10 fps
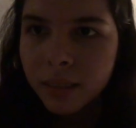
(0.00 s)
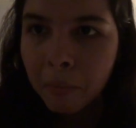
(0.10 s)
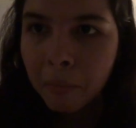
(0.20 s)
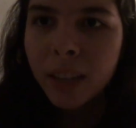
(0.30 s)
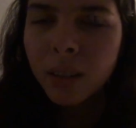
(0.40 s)

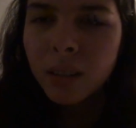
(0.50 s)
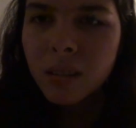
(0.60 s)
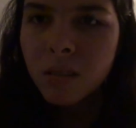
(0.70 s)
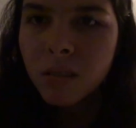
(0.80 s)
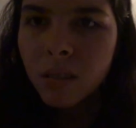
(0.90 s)
Hey Laura,
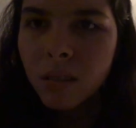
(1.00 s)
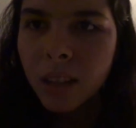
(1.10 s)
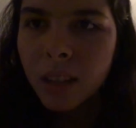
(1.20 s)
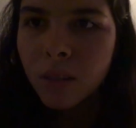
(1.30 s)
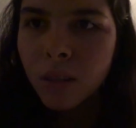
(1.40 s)
this is just to
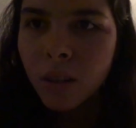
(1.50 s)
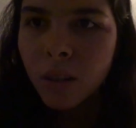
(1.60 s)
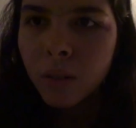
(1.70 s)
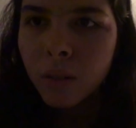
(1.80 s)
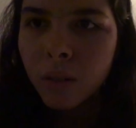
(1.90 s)
let you
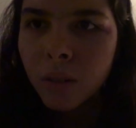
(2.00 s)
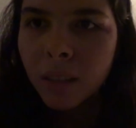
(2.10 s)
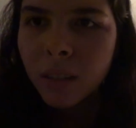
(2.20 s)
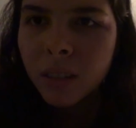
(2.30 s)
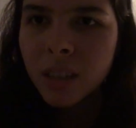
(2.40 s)
know. Hey
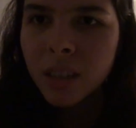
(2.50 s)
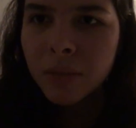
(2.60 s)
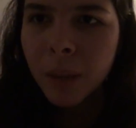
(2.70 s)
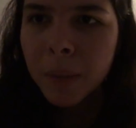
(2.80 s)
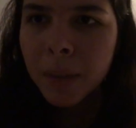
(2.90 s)
Laura, J
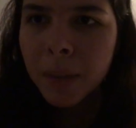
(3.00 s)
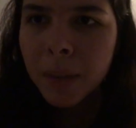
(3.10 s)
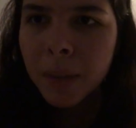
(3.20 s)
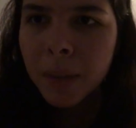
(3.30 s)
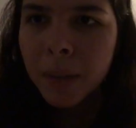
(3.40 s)
Fleming, how
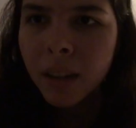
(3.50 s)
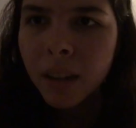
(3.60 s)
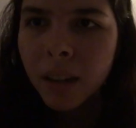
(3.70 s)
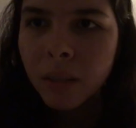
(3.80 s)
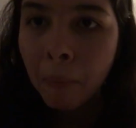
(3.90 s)
you doing?
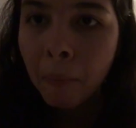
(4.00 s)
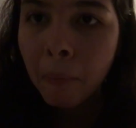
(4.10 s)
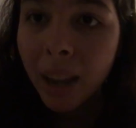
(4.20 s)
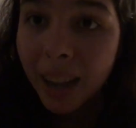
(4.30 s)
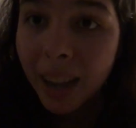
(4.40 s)

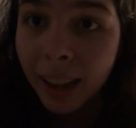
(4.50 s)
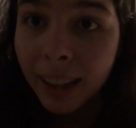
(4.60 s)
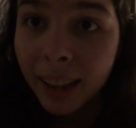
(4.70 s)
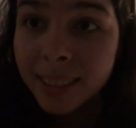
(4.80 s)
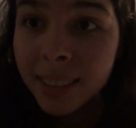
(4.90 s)
Hi.
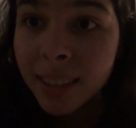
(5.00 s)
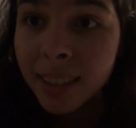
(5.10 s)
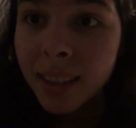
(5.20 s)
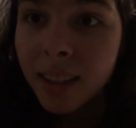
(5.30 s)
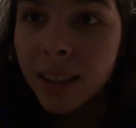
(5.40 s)

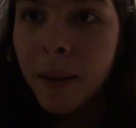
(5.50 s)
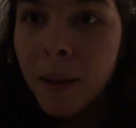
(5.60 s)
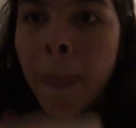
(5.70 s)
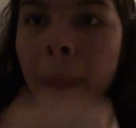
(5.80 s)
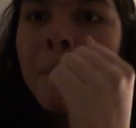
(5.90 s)

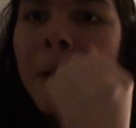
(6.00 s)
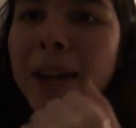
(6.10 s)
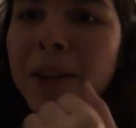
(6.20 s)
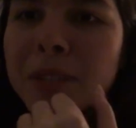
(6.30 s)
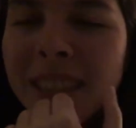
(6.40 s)

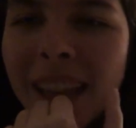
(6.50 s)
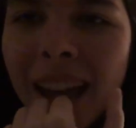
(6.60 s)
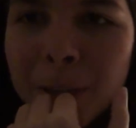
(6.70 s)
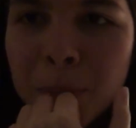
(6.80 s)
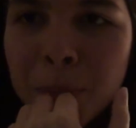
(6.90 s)
Mine was the
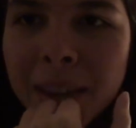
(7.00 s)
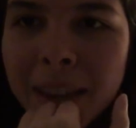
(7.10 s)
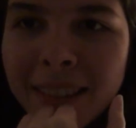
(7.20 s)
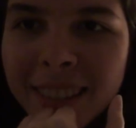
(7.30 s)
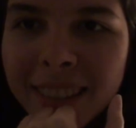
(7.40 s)

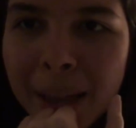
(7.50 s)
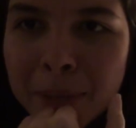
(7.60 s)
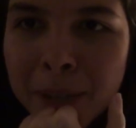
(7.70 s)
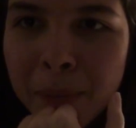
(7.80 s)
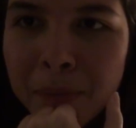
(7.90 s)
XPS
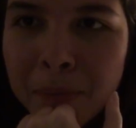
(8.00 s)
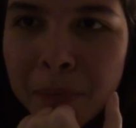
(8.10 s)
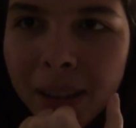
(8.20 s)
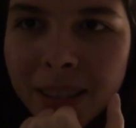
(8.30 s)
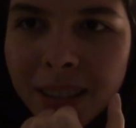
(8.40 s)
laptop
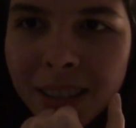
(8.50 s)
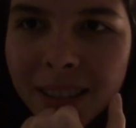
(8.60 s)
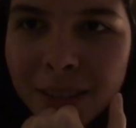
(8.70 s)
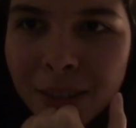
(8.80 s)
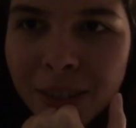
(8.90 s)
unboxing.
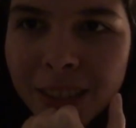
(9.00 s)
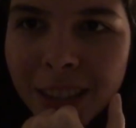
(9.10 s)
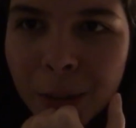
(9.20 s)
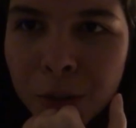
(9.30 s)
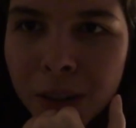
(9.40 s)
It's
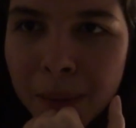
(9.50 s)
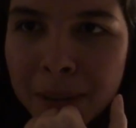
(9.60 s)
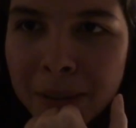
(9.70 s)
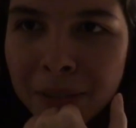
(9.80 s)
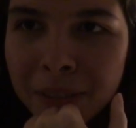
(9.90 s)
crazy. I was
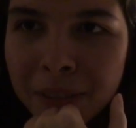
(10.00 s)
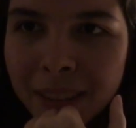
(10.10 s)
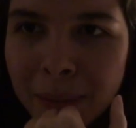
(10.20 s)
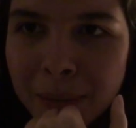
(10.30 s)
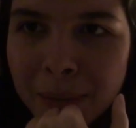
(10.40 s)
shopping for the
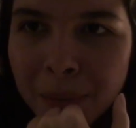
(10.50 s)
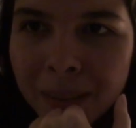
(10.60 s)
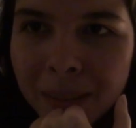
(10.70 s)
laptop,